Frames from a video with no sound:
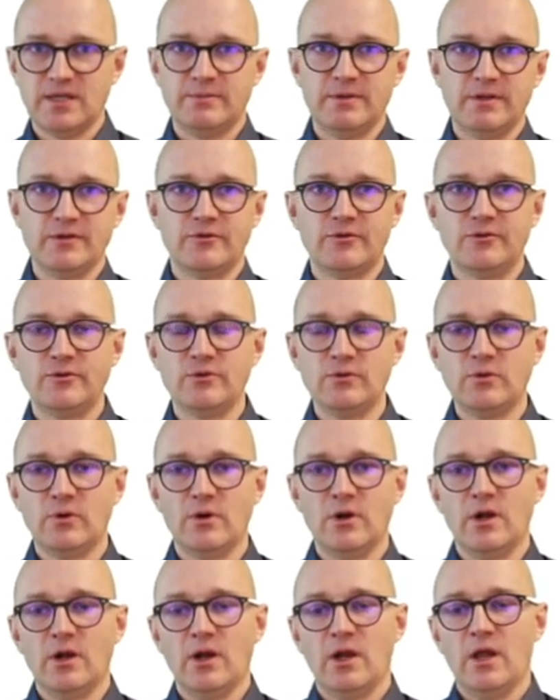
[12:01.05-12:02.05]
to do,
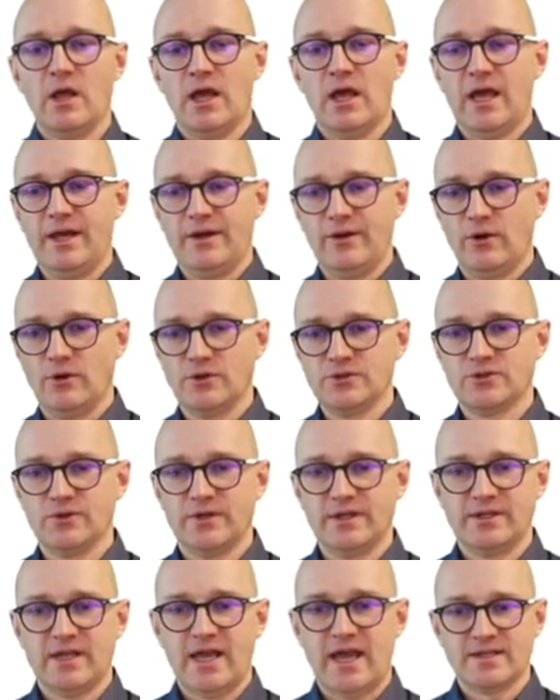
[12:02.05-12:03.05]
and also it
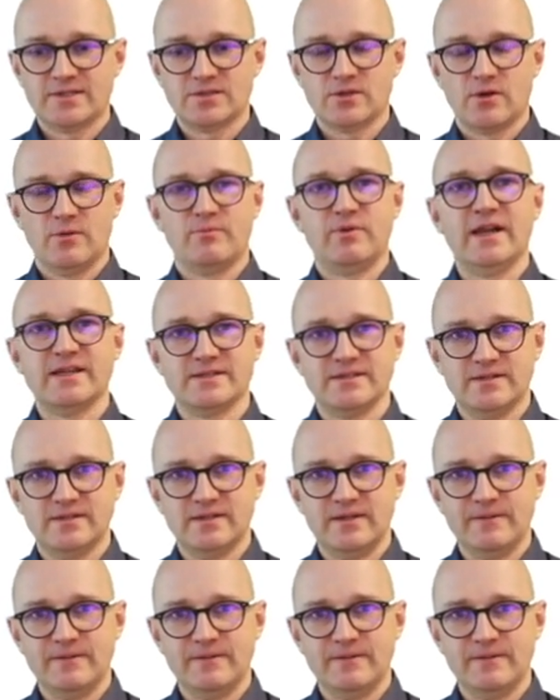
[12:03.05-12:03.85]
adds complexity.